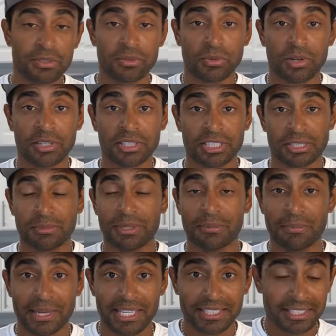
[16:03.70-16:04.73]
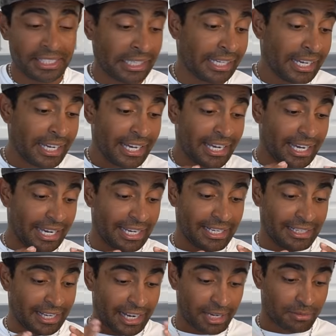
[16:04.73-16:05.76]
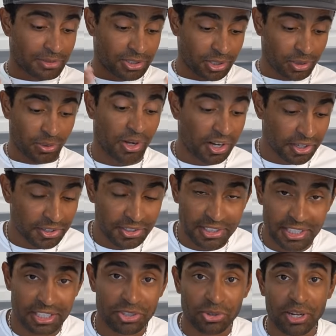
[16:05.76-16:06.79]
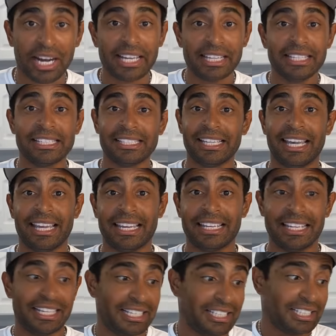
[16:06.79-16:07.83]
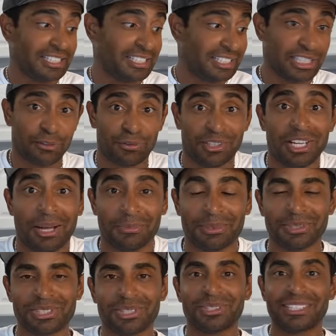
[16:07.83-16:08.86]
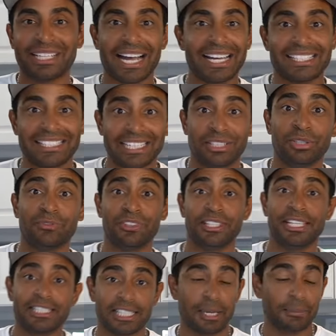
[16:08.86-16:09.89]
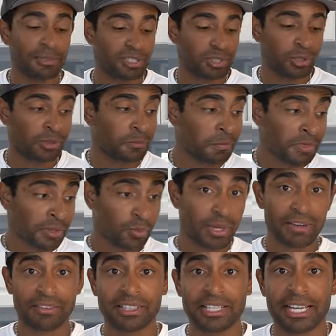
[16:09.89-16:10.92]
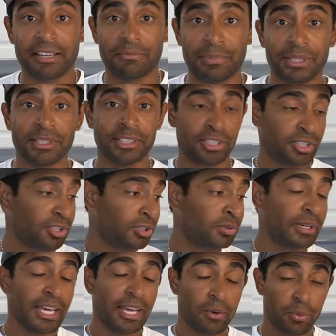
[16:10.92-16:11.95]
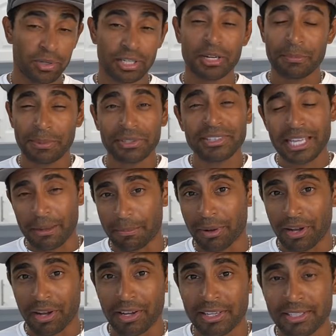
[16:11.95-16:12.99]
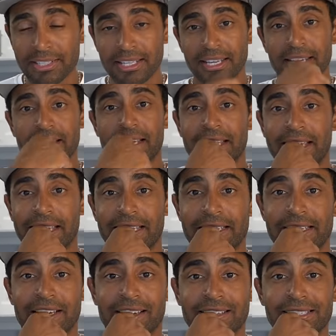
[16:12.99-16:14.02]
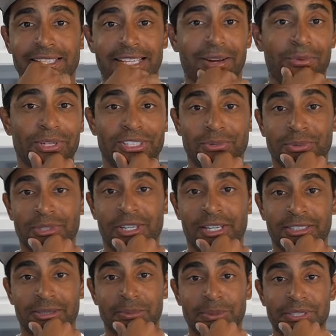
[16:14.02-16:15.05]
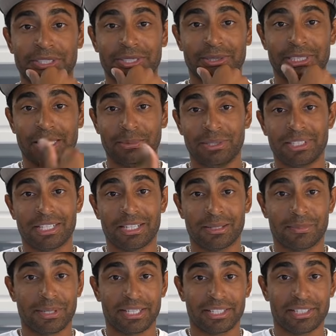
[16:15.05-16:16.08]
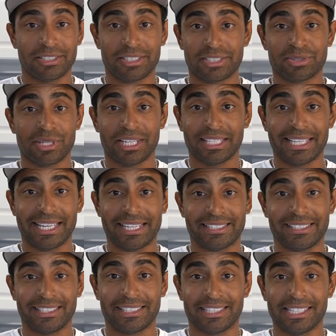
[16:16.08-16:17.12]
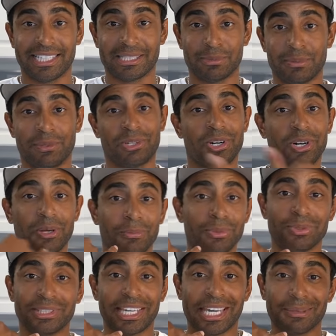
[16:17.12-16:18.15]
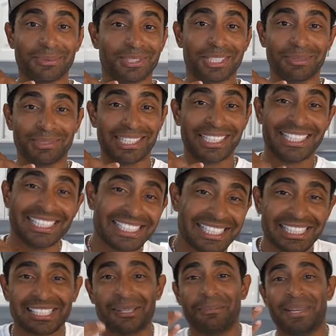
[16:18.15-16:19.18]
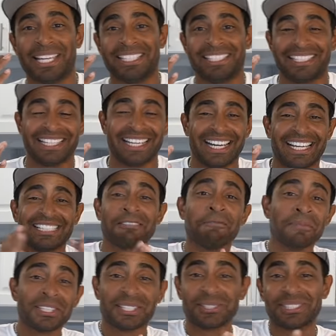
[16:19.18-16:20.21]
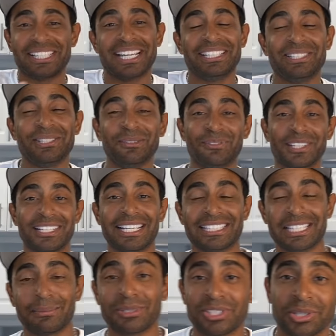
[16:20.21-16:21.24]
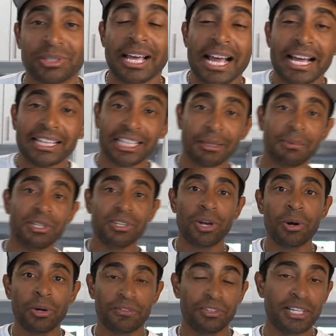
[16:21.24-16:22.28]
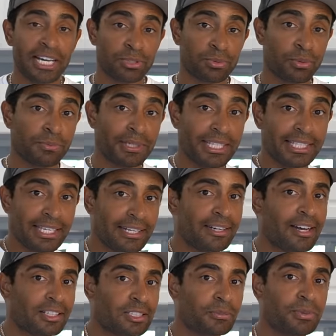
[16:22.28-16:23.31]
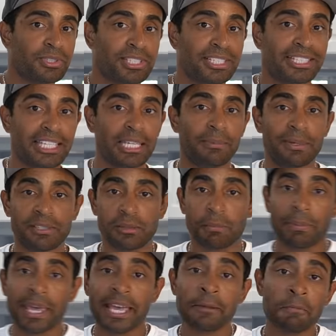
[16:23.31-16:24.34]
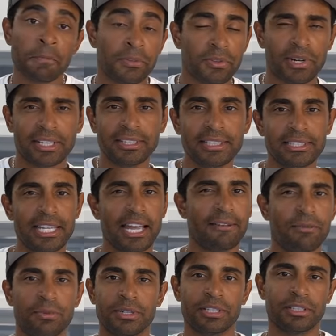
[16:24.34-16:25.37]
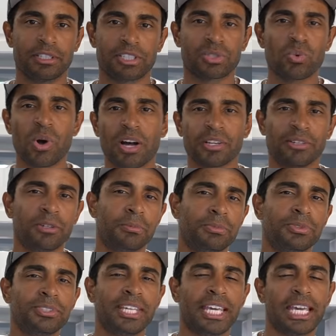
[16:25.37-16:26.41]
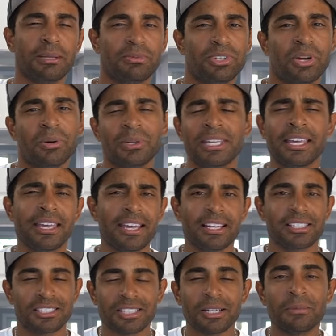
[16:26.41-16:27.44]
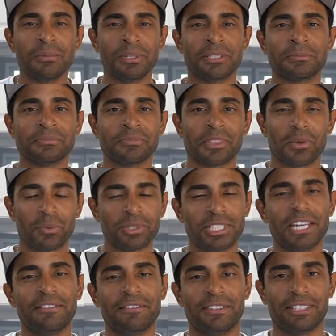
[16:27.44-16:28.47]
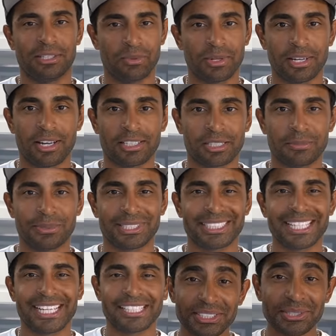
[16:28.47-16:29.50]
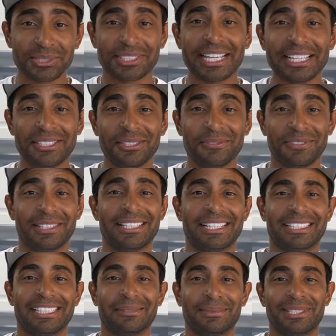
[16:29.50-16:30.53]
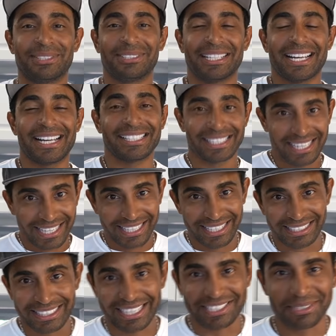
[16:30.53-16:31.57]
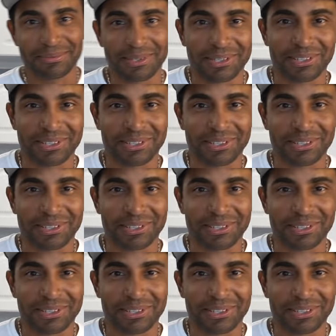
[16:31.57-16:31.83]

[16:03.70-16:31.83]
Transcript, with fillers: Missus Wong. This has been amazing, and I'm so honored to try this, and it's just phenomenal. So guys, stay tuned for the next episode. We have a lot of building to do. We're gonna build that pond, and honestly, I want some more octopus, so Timmy and I are probably gonna just try to catch these things, maybe call Blue Gabe or something, because this is amazing, guys. So stay tuned for the next episode. Let me know if you guys want me to get an octopus to keep as a pet, or at least have one in the squad. You know, Blue Gabe, Joey, someone will definitely want an octopus, guys. So stay tuned for the next episode, guys, and catch them